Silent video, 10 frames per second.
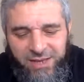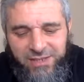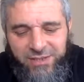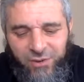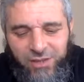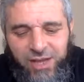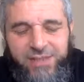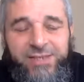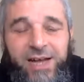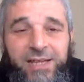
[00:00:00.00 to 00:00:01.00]
It's called
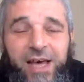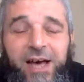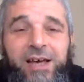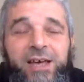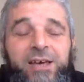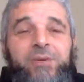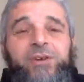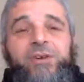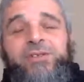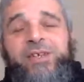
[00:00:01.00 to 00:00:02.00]
Az-Zahra
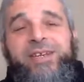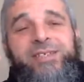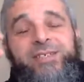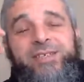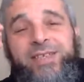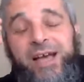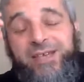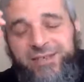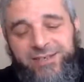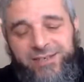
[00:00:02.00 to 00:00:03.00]
because it's it
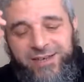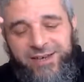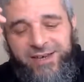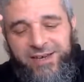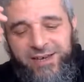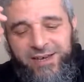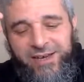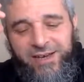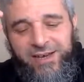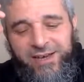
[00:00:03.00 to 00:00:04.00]
has it's uh,
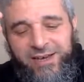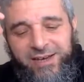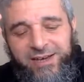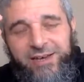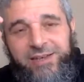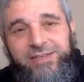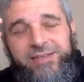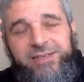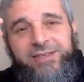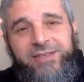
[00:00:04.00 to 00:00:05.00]
uh, it's
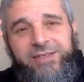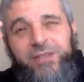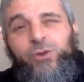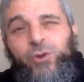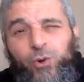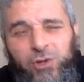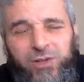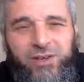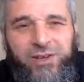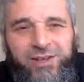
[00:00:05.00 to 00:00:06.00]
it's the
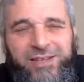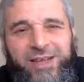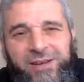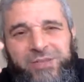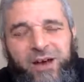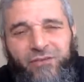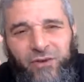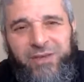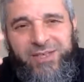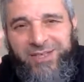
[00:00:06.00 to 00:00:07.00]
nur that comes out from it.